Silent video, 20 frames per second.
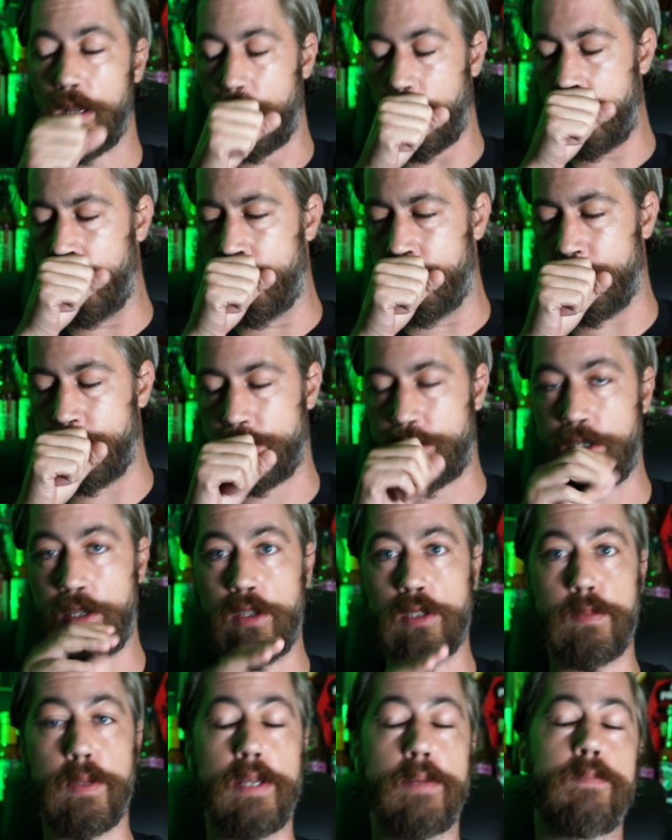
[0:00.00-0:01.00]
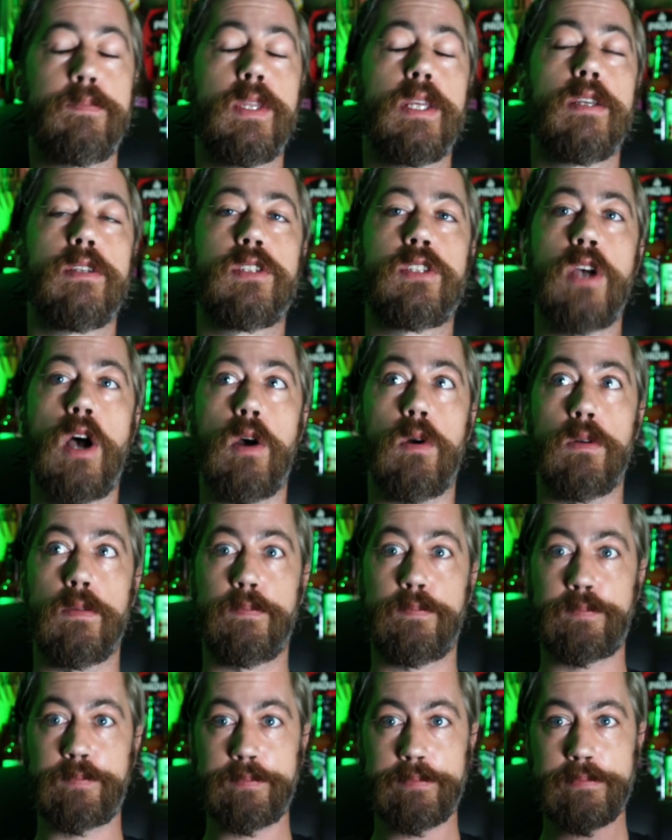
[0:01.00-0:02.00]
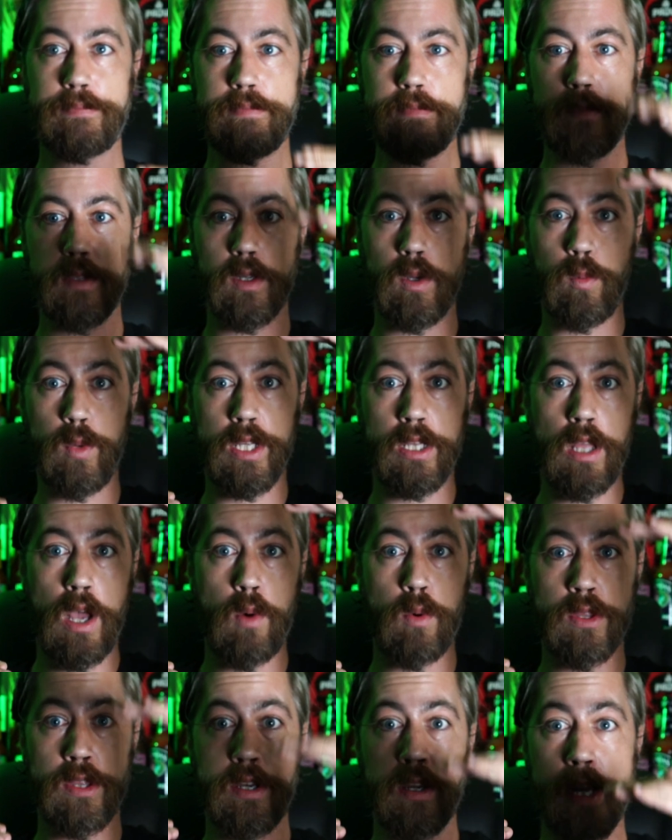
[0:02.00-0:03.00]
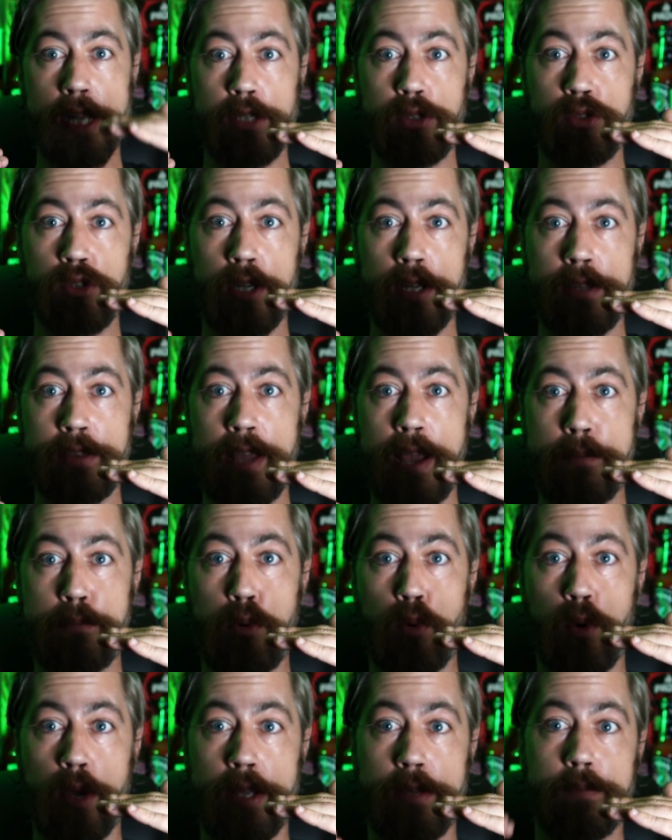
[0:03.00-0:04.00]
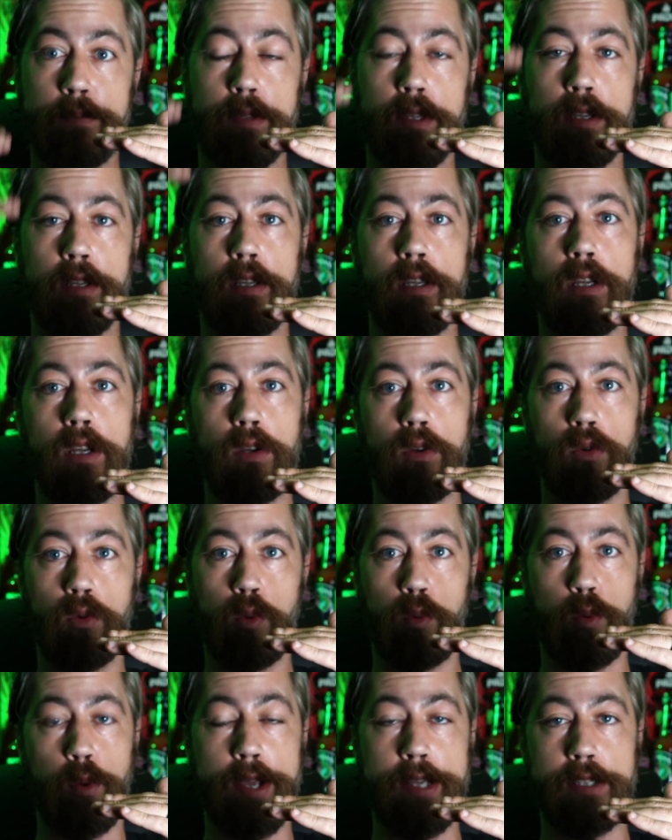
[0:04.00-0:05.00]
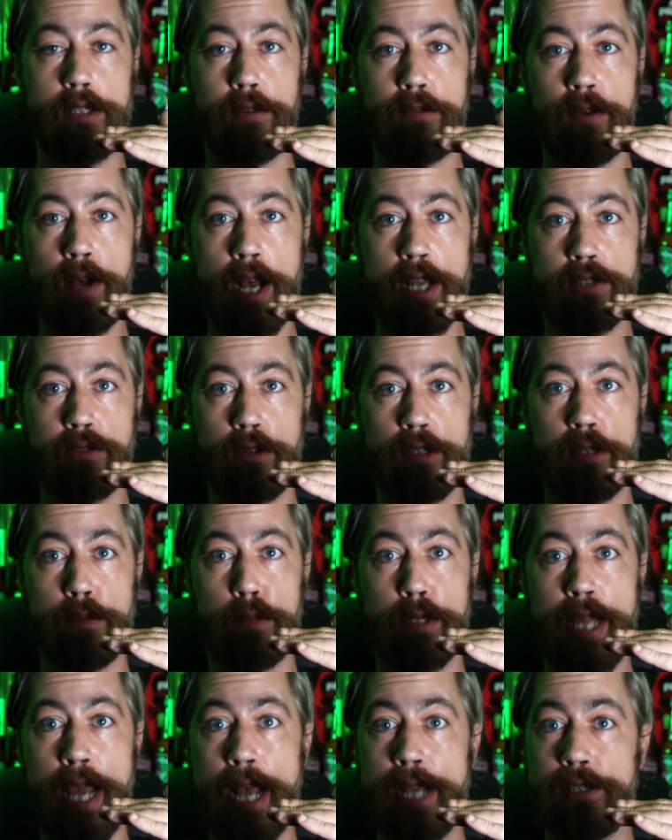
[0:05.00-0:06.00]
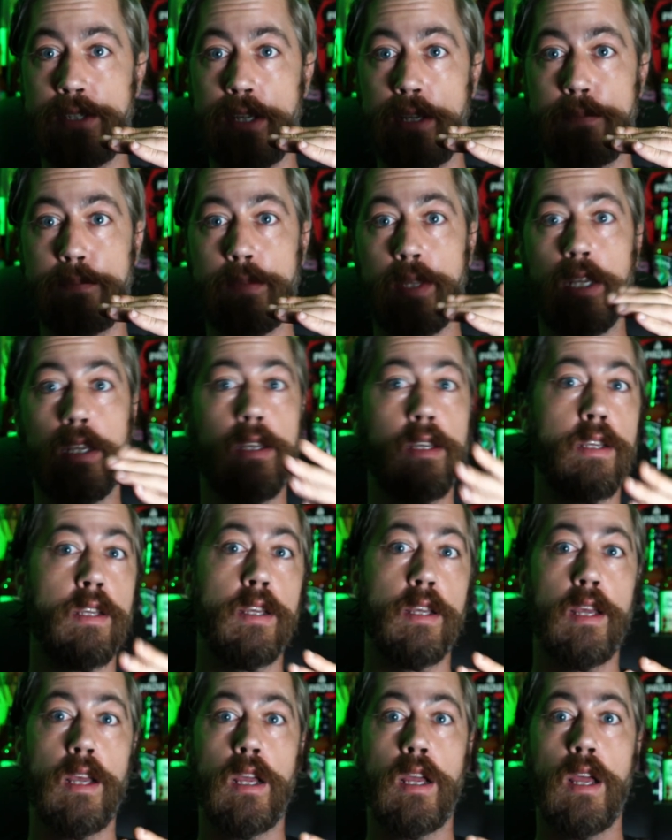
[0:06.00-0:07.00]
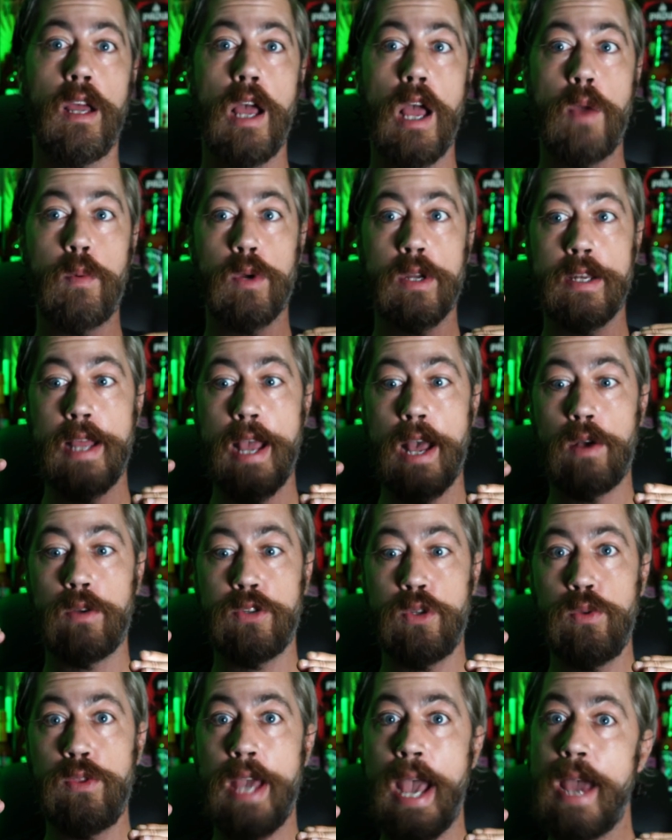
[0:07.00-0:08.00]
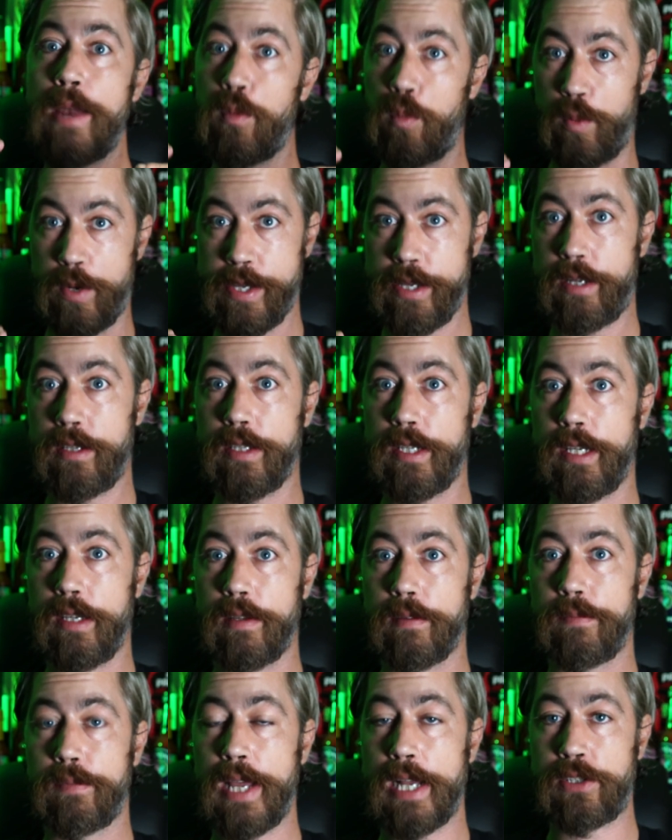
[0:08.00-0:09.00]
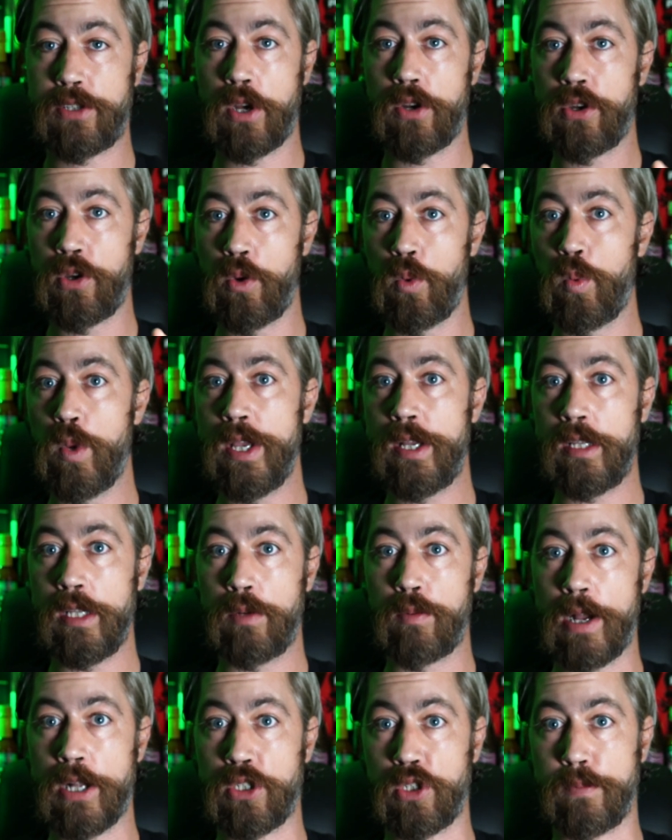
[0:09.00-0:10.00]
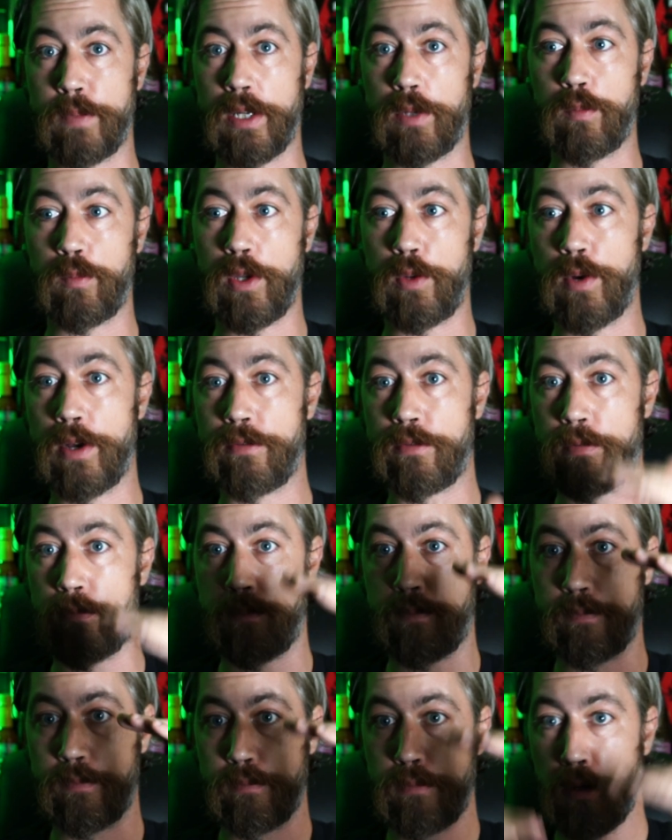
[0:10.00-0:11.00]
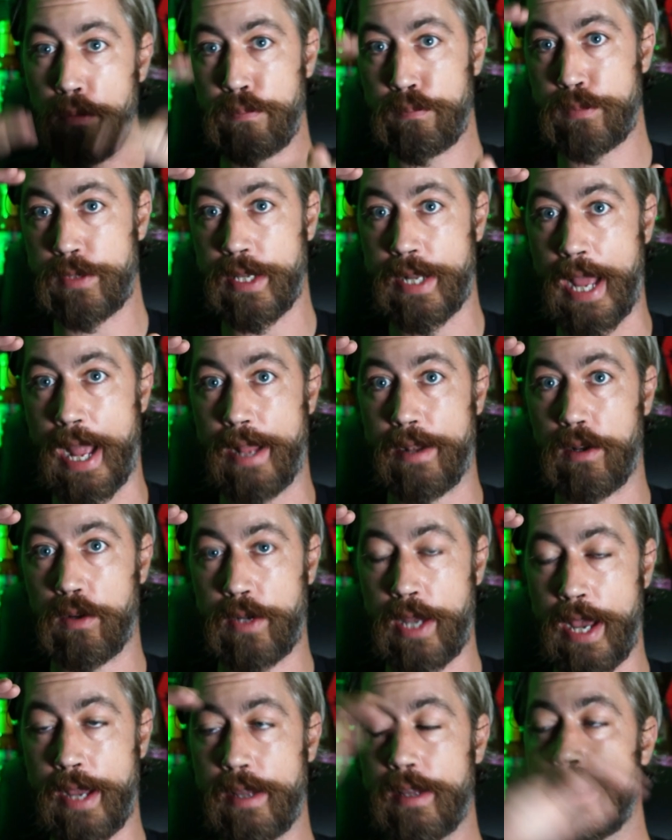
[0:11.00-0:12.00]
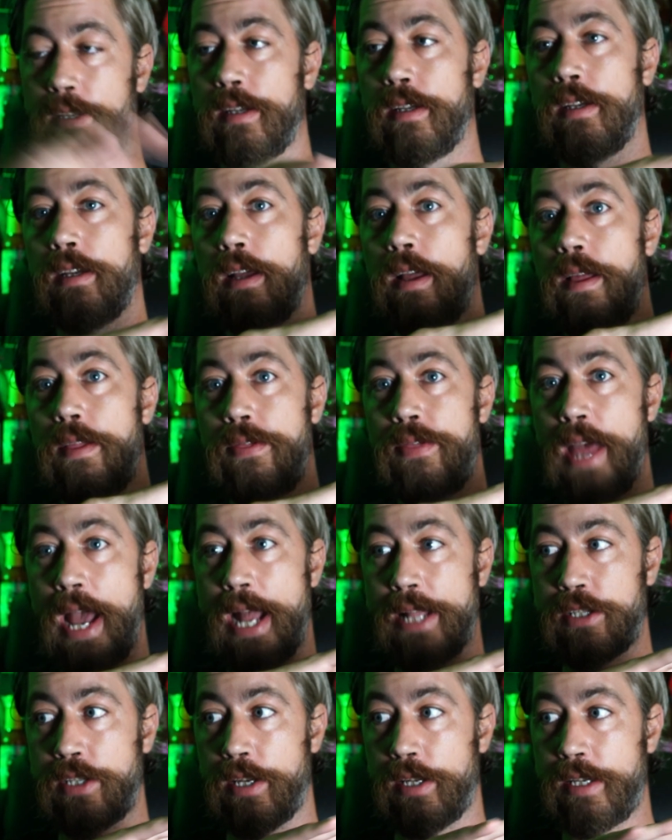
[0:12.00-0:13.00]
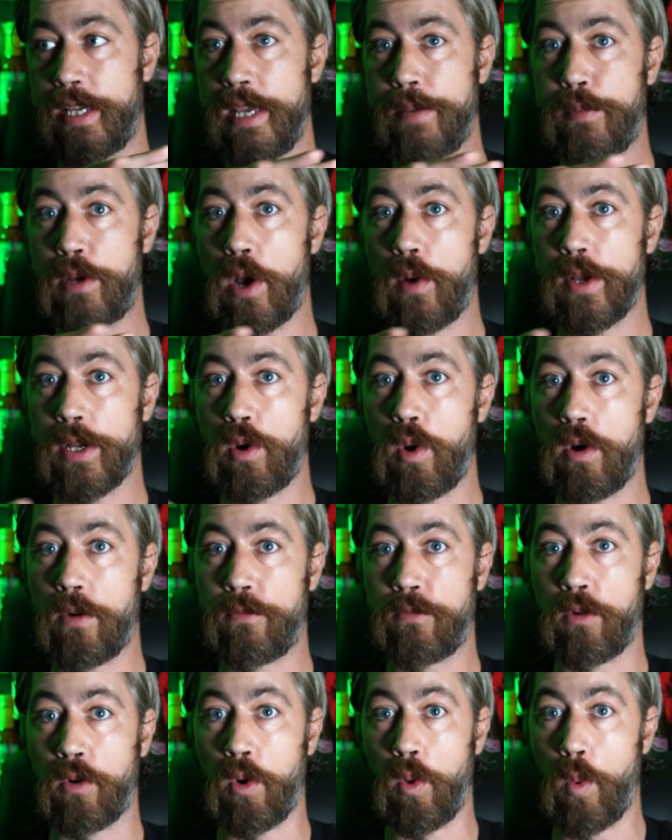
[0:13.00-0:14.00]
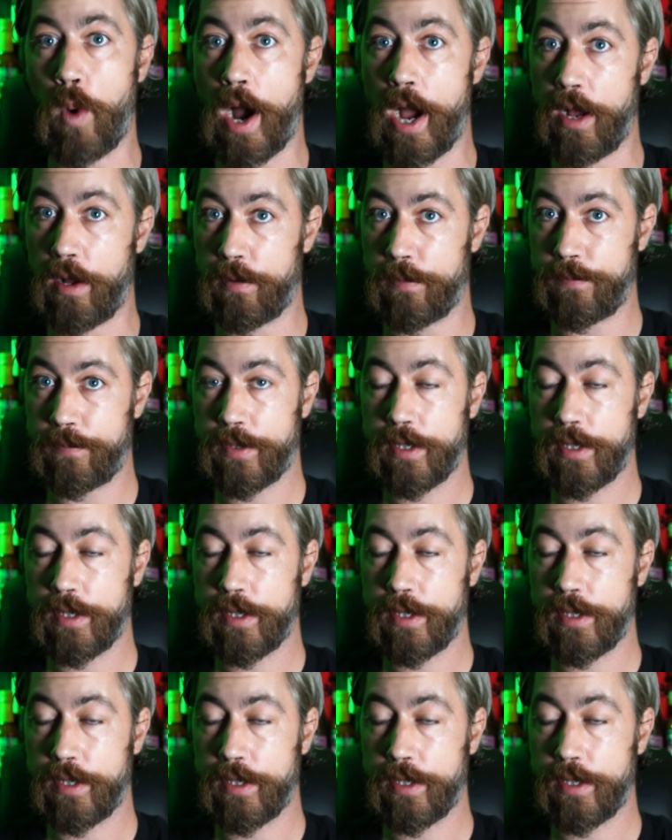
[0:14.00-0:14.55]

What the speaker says: Excuse me. So, we lower the nitrogen at that point, raise the phosphorus and potassium. And we're now do that weekly. That's our new weekly regimen. We went from boop to that, okay? That's going to keep going on for a while.